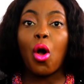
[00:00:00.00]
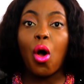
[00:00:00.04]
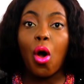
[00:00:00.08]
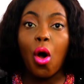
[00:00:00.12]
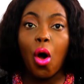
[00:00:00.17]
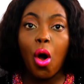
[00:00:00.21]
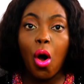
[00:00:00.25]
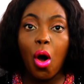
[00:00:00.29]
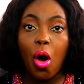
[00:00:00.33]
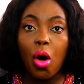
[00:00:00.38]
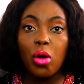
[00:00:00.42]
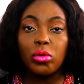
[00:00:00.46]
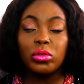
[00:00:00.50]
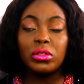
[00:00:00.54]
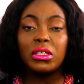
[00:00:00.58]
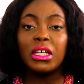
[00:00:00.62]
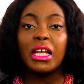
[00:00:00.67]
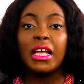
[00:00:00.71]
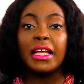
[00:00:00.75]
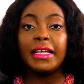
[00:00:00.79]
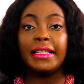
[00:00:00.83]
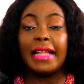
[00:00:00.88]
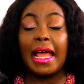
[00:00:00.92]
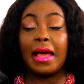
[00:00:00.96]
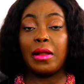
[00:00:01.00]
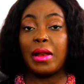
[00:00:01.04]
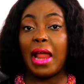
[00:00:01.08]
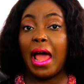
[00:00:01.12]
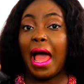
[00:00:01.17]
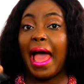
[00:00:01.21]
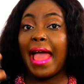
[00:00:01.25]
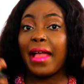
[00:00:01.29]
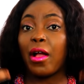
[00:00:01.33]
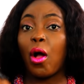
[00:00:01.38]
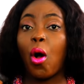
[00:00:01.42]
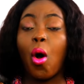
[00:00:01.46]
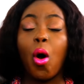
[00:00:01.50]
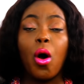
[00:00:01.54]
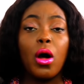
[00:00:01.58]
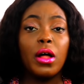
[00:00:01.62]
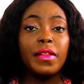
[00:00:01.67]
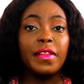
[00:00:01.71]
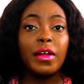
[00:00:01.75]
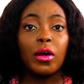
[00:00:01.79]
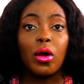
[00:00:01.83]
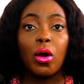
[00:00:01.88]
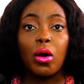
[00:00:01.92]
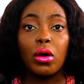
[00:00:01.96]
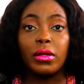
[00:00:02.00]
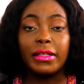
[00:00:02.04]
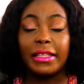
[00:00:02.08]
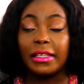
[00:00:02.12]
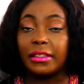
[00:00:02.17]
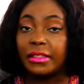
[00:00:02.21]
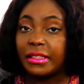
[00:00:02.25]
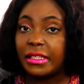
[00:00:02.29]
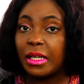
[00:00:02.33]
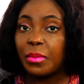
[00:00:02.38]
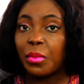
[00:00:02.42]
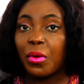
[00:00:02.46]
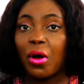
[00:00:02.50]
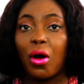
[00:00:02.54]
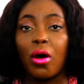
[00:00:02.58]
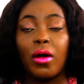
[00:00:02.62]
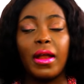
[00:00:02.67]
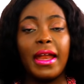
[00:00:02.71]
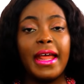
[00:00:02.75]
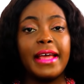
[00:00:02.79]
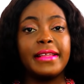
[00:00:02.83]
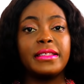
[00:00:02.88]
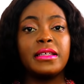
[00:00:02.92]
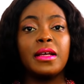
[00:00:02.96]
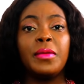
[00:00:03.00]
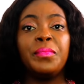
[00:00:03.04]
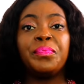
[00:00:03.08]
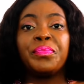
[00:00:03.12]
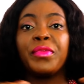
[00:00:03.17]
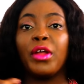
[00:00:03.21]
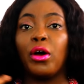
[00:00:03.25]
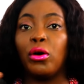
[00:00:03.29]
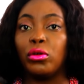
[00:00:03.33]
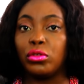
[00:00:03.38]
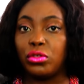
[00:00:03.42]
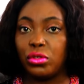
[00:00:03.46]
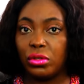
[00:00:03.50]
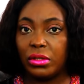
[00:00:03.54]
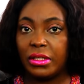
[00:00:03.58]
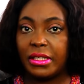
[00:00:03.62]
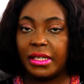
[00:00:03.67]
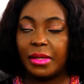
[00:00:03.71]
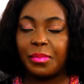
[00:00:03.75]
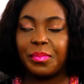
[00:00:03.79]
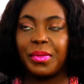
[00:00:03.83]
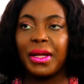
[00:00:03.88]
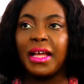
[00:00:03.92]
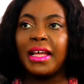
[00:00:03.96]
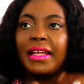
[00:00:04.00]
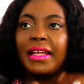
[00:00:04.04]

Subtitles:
I call the deep calleth onto deep.